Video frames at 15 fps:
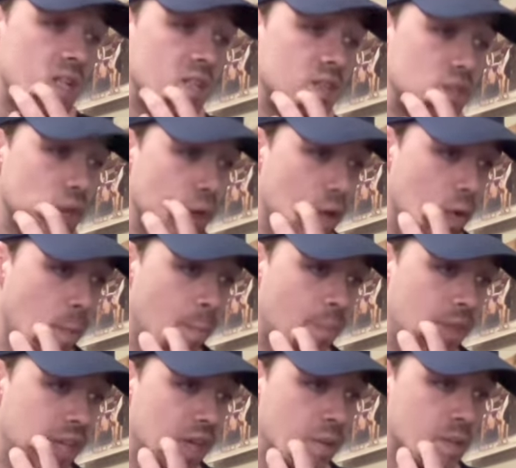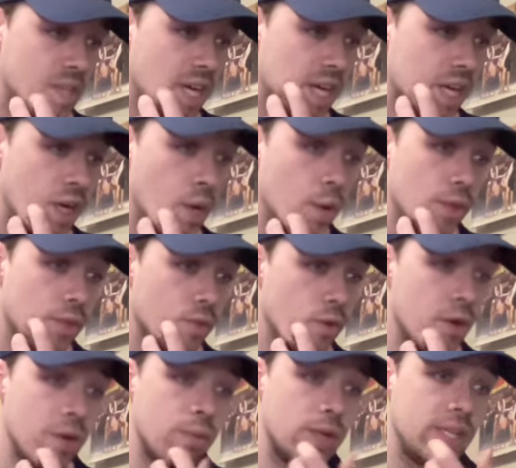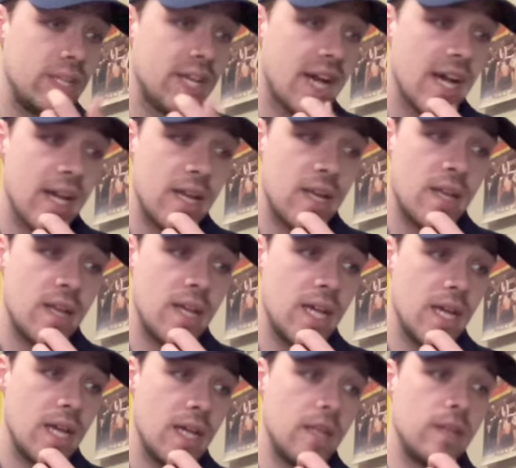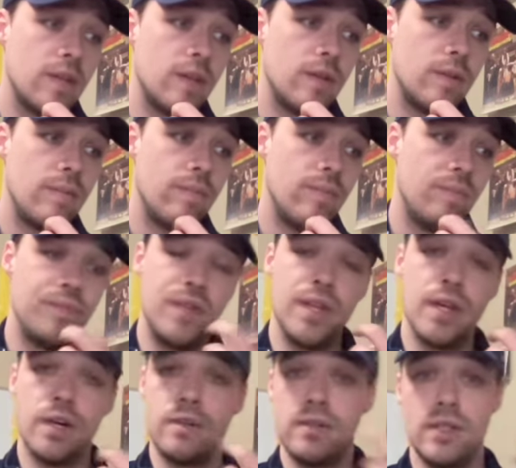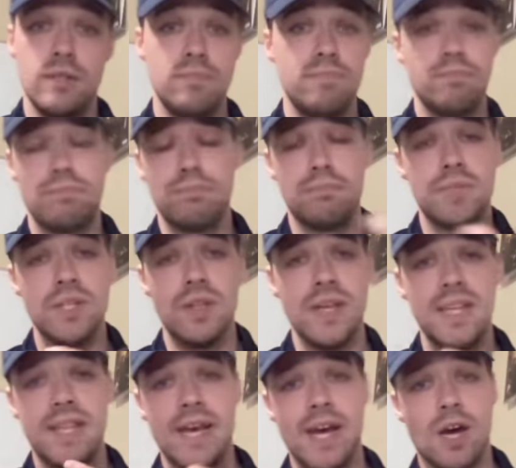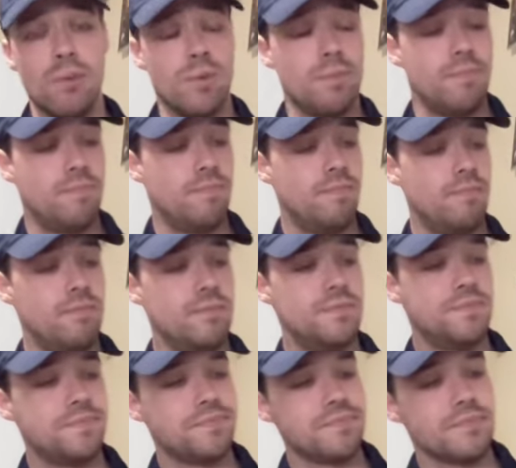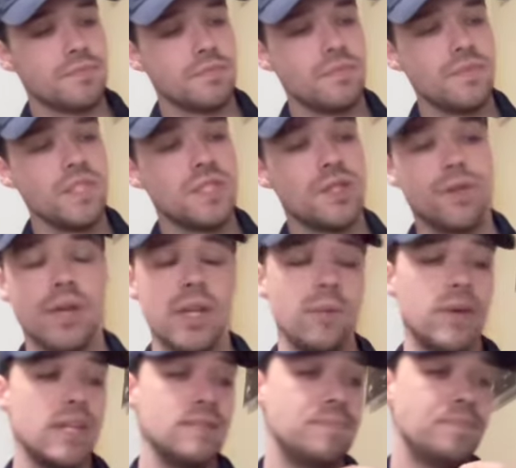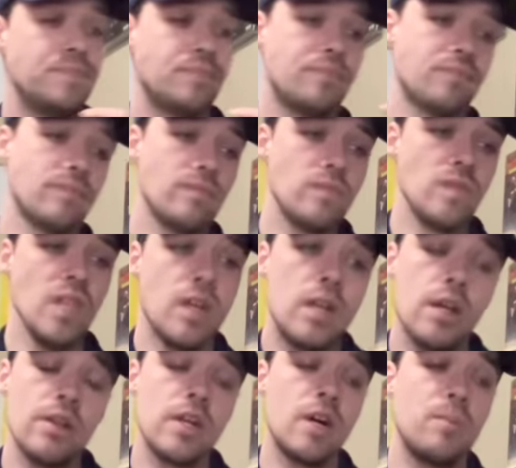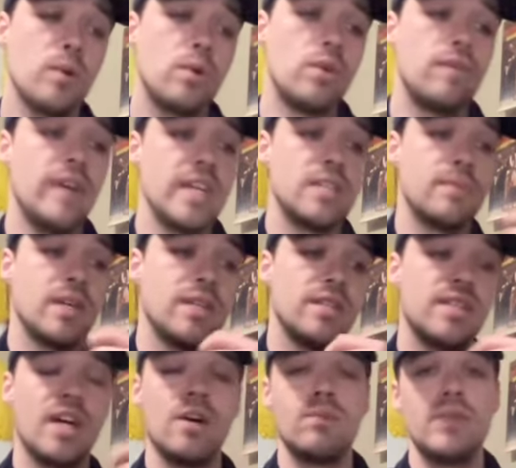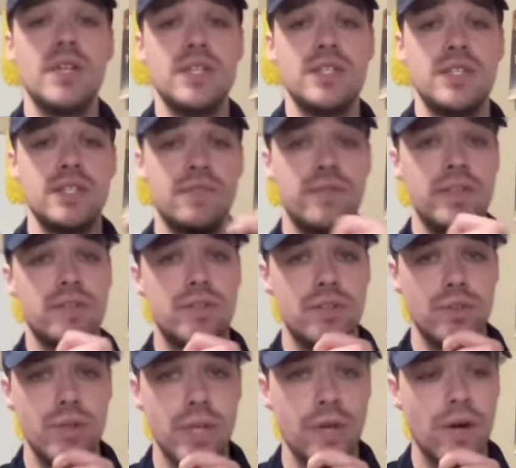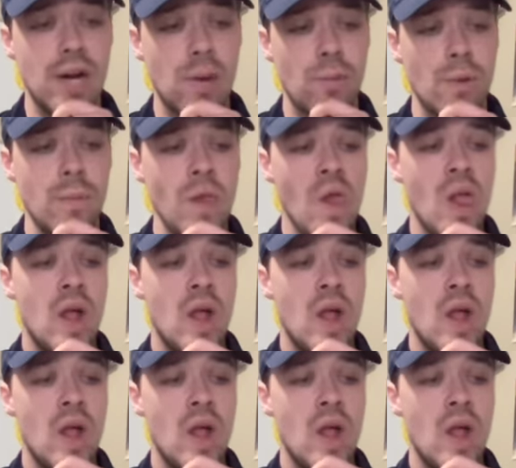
So he was kind of going through it when he died, and you know, he delayed the album. So, anyway, another couple cool facts about this album it is his fifth studio album.